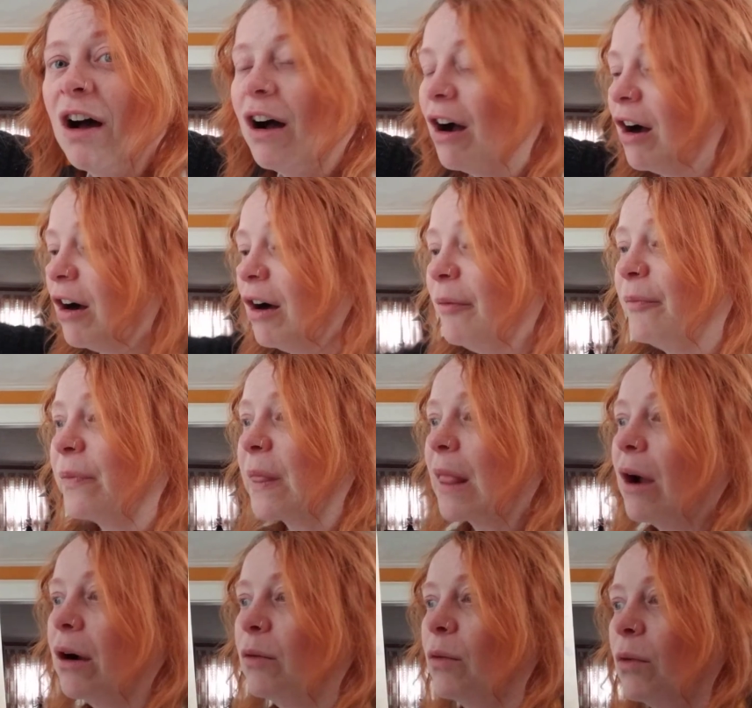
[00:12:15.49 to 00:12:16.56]

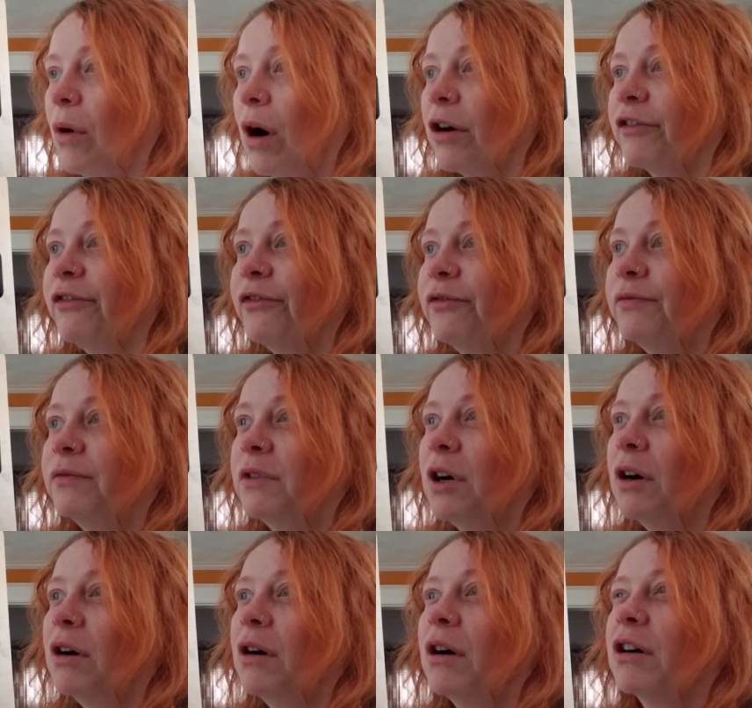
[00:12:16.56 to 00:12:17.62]
Our
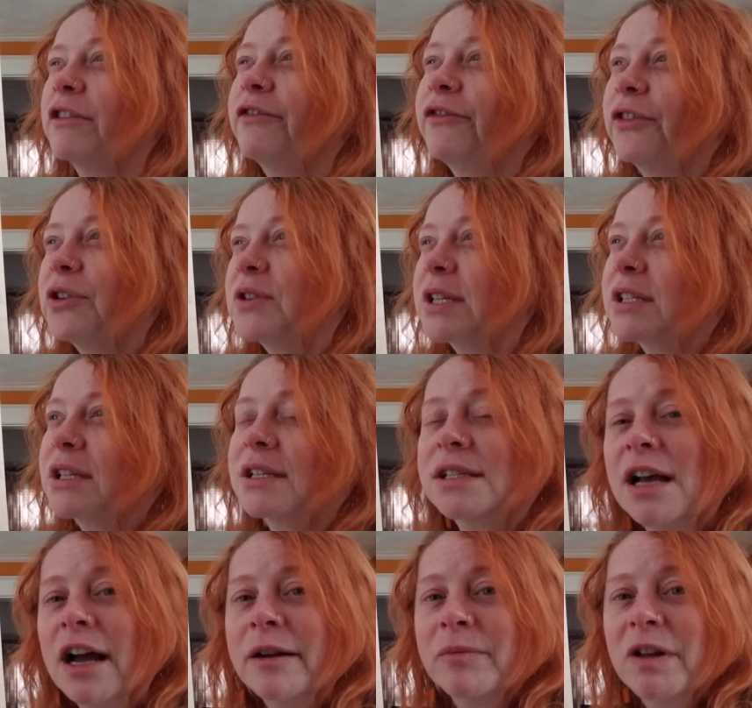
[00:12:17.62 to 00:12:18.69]
first
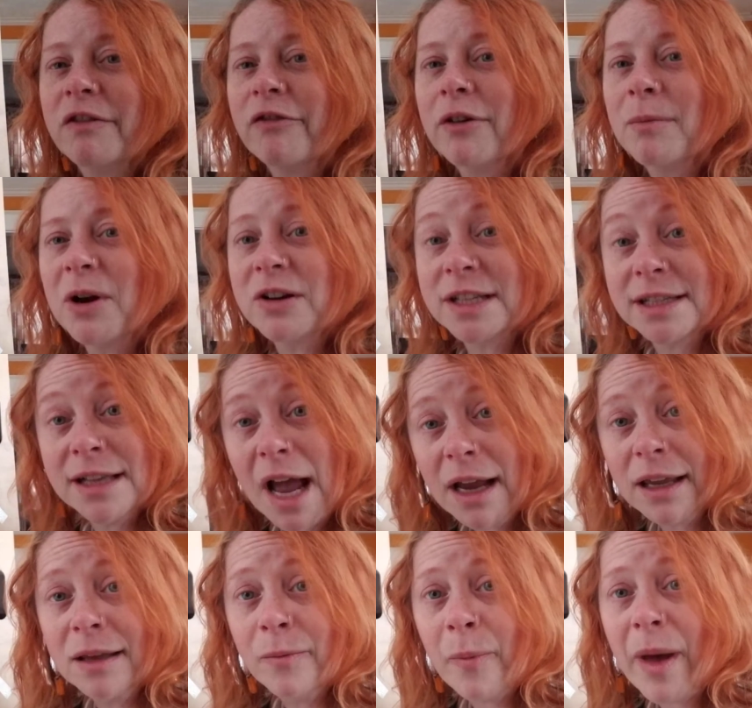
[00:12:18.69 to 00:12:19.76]
assignment from our
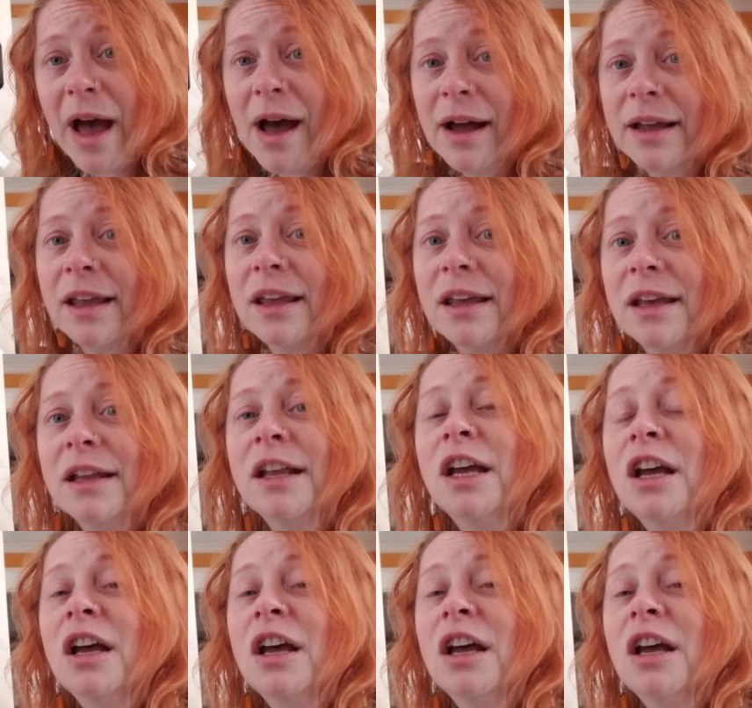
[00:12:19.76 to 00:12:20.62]
second packet,